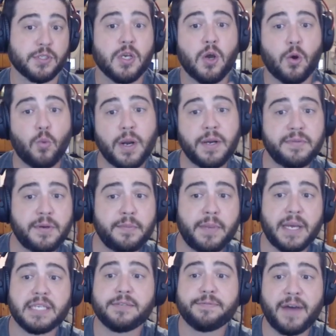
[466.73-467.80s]
One of them
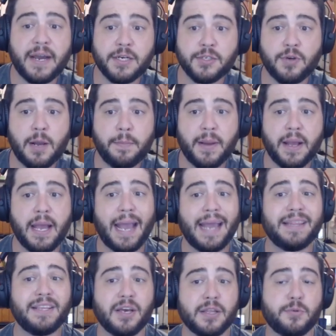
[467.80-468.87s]
is Fire Drop and
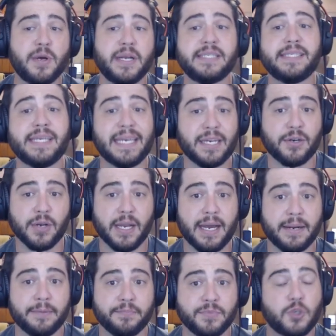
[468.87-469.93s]
the other one is Eagle Eye.
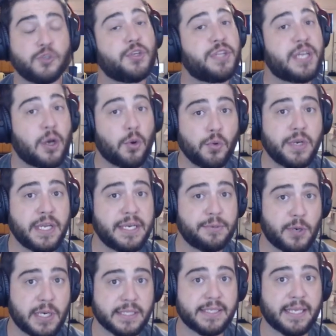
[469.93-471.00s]
Those are the only
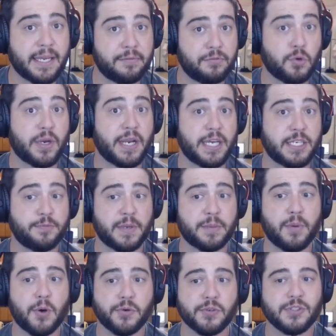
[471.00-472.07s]
ones that give you an HP
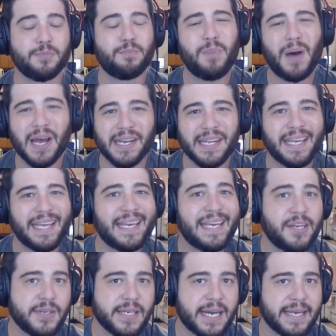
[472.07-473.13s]
bonus, but
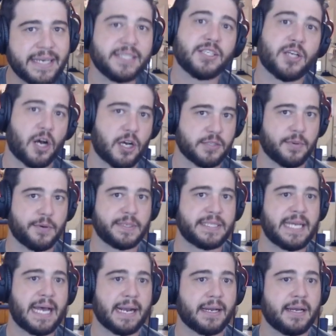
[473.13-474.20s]
Eagle Eye is Cosmo
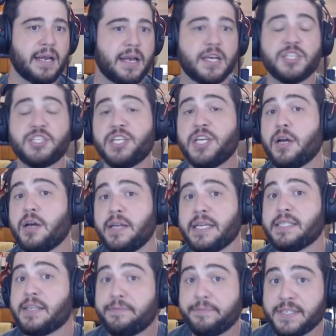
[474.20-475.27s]
attack. Shion is
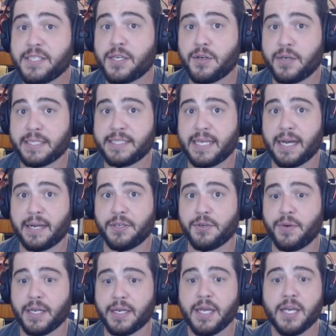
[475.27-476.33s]
a physical attack
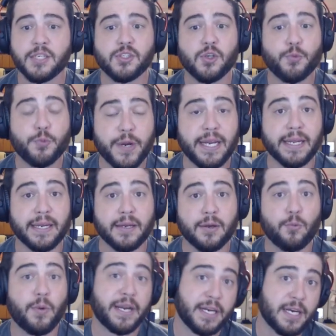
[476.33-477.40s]
unit. So really,
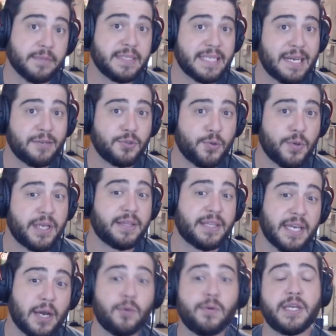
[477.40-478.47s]
when it comes down to it,
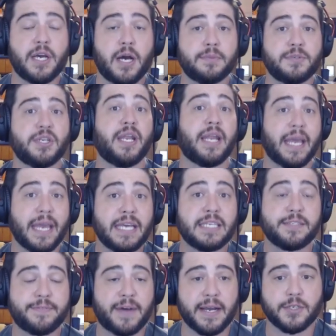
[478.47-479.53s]
the only option
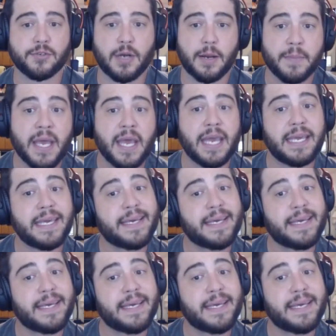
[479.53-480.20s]
is Fire Drop. He